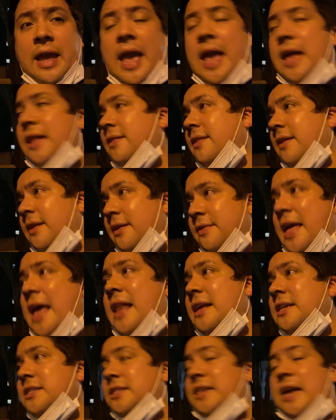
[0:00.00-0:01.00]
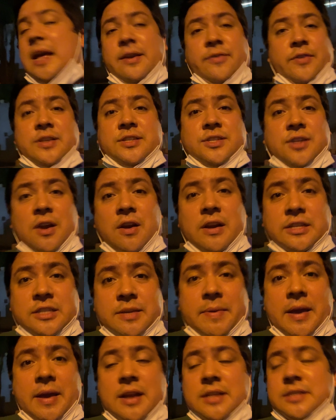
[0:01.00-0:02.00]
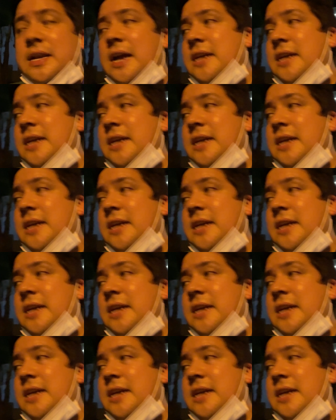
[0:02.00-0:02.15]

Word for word: And that is kind of concerning, to be honest,